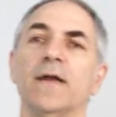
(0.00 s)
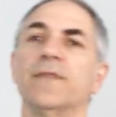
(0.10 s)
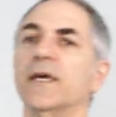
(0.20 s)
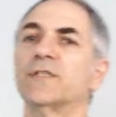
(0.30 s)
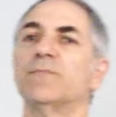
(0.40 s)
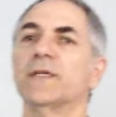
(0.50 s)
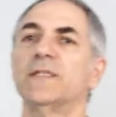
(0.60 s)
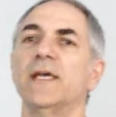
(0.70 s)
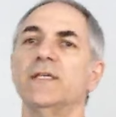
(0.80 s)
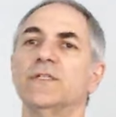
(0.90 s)
the
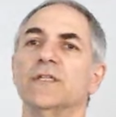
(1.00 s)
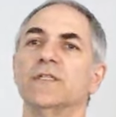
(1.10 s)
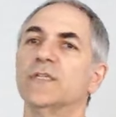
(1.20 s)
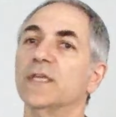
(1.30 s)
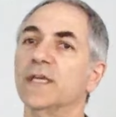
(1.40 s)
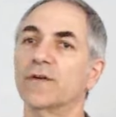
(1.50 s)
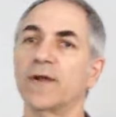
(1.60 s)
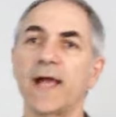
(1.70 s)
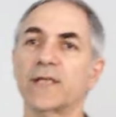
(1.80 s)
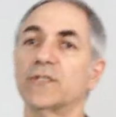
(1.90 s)
expectations, the
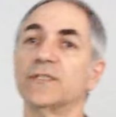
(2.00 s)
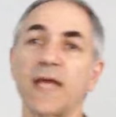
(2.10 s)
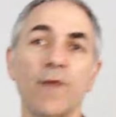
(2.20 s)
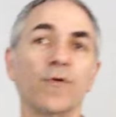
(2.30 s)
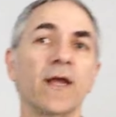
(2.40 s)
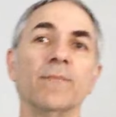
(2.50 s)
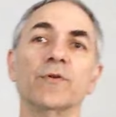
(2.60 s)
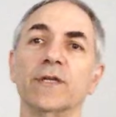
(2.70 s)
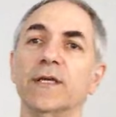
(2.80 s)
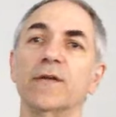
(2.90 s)
interactions, how we're
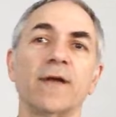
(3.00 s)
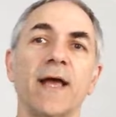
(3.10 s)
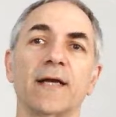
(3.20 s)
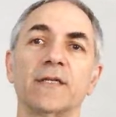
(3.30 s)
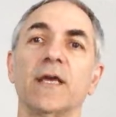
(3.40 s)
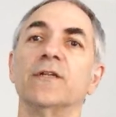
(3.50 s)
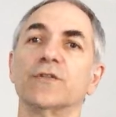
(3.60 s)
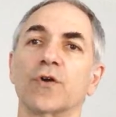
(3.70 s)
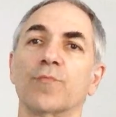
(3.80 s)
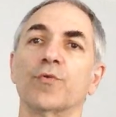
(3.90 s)
able to interact and
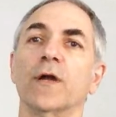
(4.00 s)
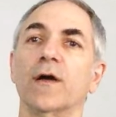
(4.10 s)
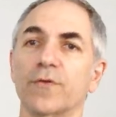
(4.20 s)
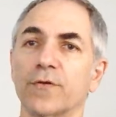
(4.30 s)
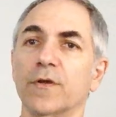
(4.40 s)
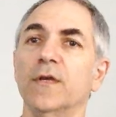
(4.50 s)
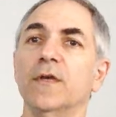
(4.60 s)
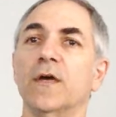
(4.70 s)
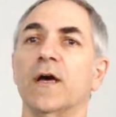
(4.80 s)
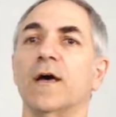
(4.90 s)
interpret other
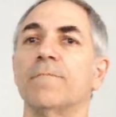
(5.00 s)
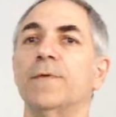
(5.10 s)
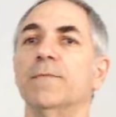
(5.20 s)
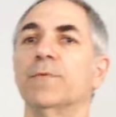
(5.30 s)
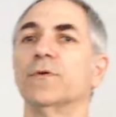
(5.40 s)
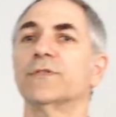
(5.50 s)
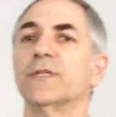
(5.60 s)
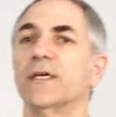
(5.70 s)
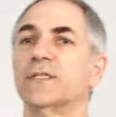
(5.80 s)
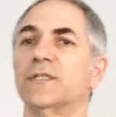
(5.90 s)
people's
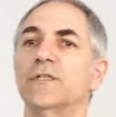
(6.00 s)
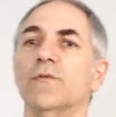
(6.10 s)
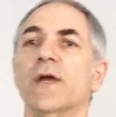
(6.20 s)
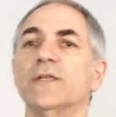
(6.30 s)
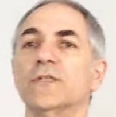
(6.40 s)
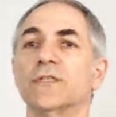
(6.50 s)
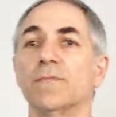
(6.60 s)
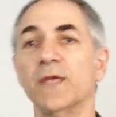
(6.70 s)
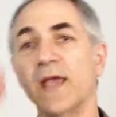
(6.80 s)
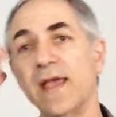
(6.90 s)
situations
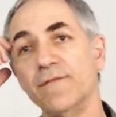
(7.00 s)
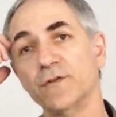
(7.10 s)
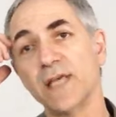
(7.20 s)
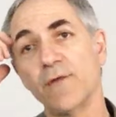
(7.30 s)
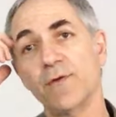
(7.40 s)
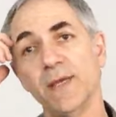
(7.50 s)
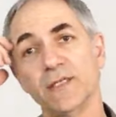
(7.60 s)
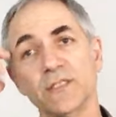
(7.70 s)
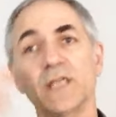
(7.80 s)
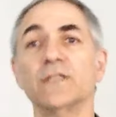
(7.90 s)
and behaviors, how we
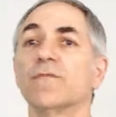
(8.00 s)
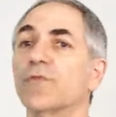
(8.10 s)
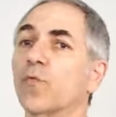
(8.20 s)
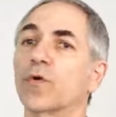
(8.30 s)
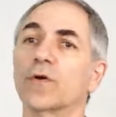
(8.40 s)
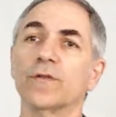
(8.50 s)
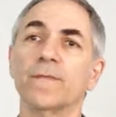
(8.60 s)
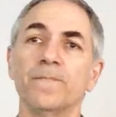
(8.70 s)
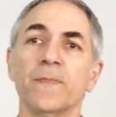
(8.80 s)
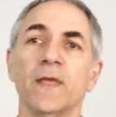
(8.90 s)
make sense of the
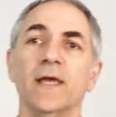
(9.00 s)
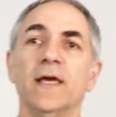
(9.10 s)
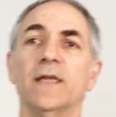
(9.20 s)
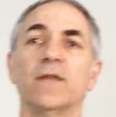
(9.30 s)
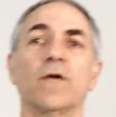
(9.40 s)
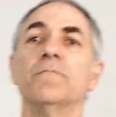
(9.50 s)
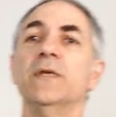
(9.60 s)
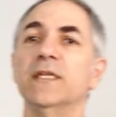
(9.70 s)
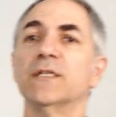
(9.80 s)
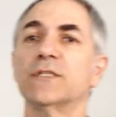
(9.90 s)
world and our
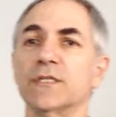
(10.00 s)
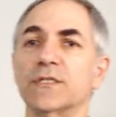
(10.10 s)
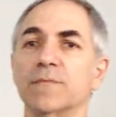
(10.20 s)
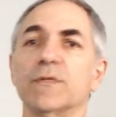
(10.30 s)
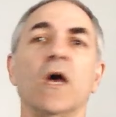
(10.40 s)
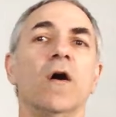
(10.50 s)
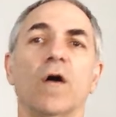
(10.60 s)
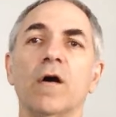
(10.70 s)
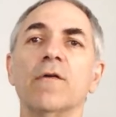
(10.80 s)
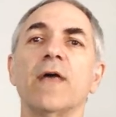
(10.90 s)
meaning systems.
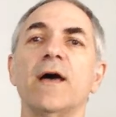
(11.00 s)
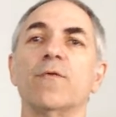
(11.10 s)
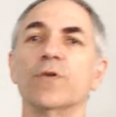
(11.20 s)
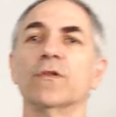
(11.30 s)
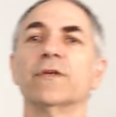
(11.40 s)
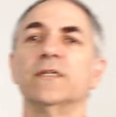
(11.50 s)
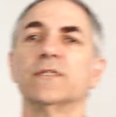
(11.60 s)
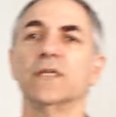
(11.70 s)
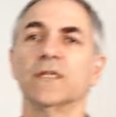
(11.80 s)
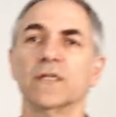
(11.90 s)
All that really
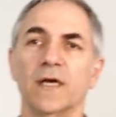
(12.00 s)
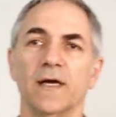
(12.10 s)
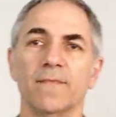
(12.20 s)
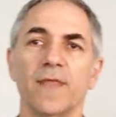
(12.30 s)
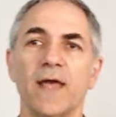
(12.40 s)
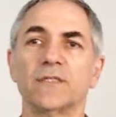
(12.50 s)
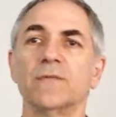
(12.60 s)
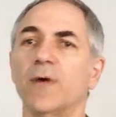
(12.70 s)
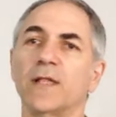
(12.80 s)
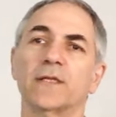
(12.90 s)
is in that
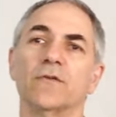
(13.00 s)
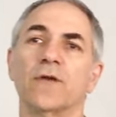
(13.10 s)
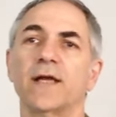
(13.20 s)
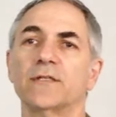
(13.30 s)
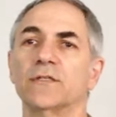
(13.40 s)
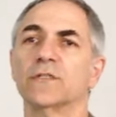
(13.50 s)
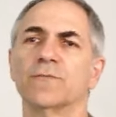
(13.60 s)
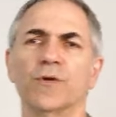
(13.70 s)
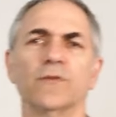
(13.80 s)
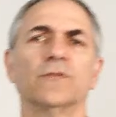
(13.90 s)
symbolic interactionist
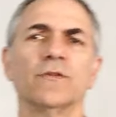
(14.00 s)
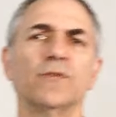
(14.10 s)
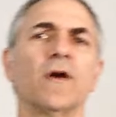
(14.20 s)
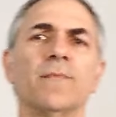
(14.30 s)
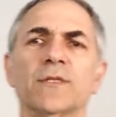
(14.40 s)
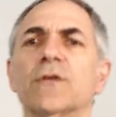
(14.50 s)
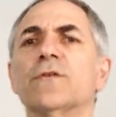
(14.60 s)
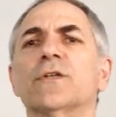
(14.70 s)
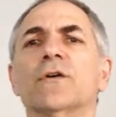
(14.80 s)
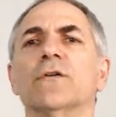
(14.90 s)
approach, and the
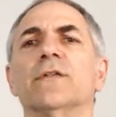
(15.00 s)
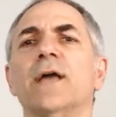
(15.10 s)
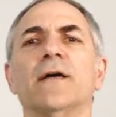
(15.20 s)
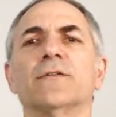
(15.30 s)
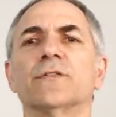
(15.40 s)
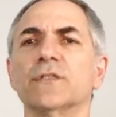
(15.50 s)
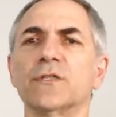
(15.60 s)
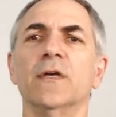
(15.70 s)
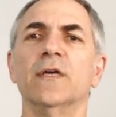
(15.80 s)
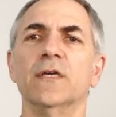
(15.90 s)
dramaturgical
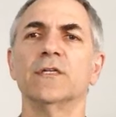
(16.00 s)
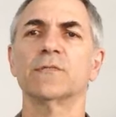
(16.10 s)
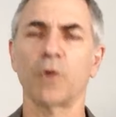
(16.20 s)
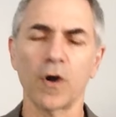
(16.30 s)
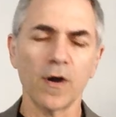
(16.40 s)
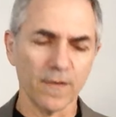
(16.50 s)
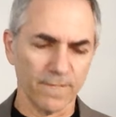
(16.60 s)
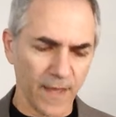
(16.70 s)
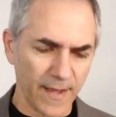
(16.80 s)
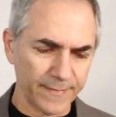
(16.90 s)
analysis is part
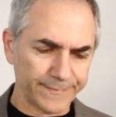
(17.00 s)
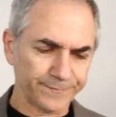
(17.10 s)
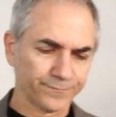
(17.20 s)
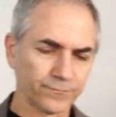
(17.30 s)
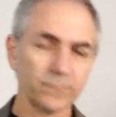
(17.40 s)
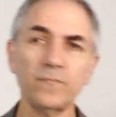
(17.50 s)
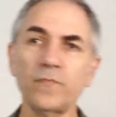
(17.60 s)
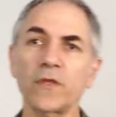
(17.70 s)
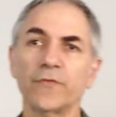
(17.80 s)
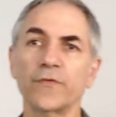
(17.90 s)
of that.
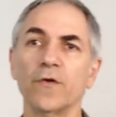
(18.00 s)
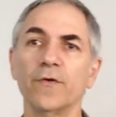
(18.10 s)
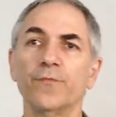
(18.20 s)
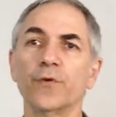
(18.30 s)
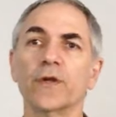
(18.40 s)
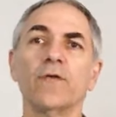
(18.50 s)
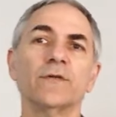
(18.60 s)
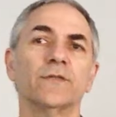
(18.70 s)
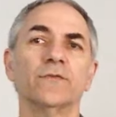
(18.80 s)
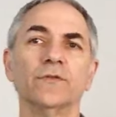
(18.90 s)
So if we're
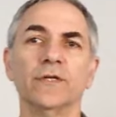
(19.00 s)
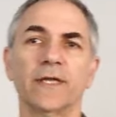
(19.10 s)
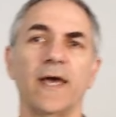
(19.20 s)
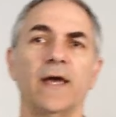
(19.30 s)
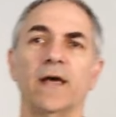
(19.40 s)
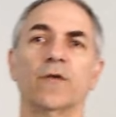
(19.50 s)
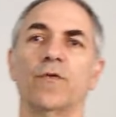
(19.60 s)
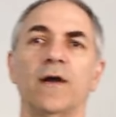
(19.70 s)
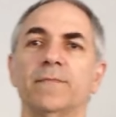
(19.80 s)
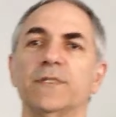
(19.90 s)
going to look at a
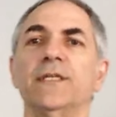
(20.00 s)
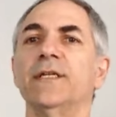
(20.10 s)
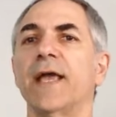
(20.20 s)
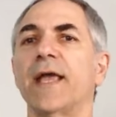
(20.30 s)
crime scene